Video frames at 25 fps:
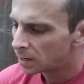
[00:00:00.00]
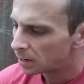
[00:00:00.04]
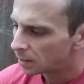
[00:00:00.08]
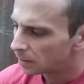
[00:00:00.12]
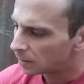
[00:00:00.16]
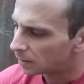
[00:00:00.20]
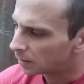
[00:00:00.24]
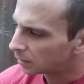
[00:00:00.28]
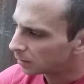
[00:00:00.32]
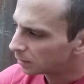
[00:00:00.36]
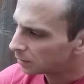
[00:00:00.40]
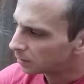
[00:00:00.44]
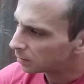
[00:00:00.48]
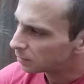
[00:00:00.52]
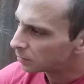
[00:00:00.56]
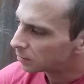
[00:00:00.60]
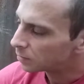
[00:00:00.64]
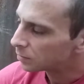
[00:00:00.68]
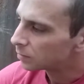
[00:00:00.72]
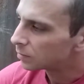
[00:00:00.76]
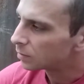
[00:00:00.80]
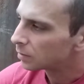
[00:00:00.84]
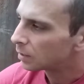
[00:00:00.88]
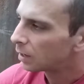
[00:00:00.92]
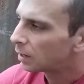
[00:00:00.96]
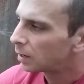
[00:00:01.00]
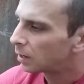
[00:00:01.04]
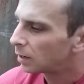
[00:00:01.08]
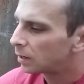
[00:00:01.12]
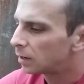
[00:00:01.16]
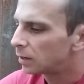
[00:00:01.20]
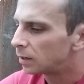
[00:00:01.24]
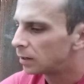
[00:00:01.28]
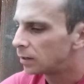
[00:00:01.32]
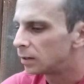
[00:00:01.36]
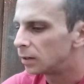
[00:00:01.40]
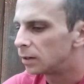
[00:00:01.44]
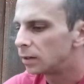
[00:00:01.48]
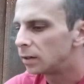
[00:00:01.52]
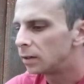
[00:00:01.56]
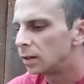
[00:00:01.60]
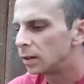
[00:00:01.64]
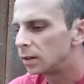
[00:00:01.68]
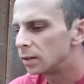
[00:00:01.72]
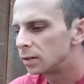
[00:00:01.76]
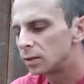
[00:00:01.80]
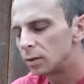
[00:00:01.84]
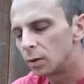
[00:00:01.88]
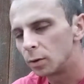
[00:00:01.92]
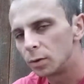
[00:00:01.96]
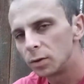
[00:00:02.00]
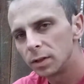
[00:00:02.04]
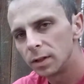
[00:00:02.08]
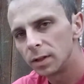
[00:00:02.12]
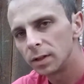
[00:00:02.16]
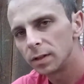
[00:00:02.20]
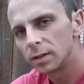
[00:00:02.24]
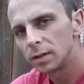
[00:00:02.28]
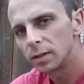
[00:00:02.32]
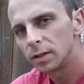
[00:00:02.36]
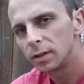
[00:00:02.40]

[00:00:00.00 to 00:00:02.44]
That is a associates